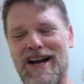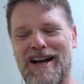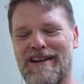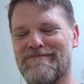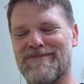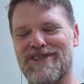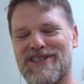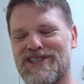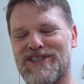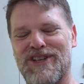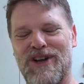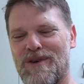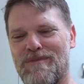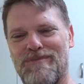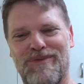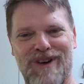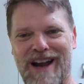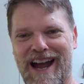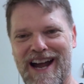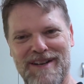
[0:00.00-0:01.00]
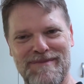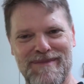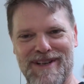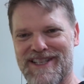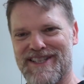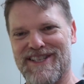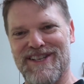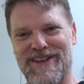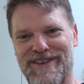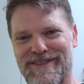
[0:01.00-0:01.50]
I'm so proud of
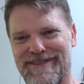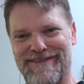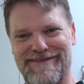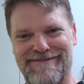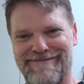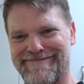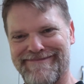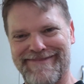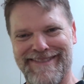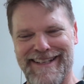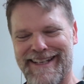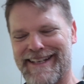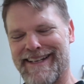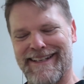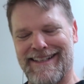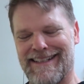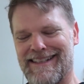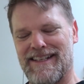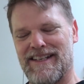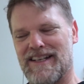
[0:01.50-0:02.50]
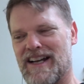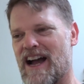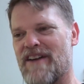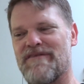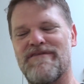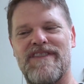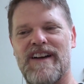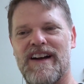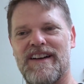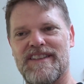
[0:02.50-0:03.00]
myself. You know, I
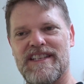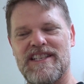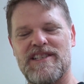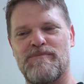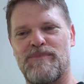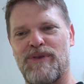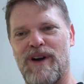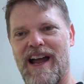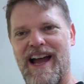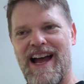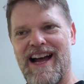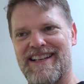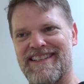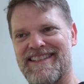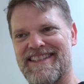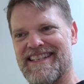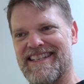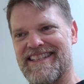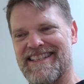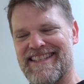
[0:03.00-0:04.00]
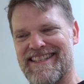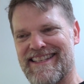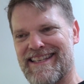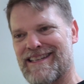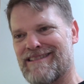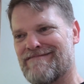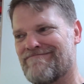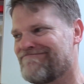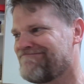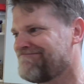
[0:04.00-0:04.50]
haven't felt this proud
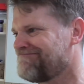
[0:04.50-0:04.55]
since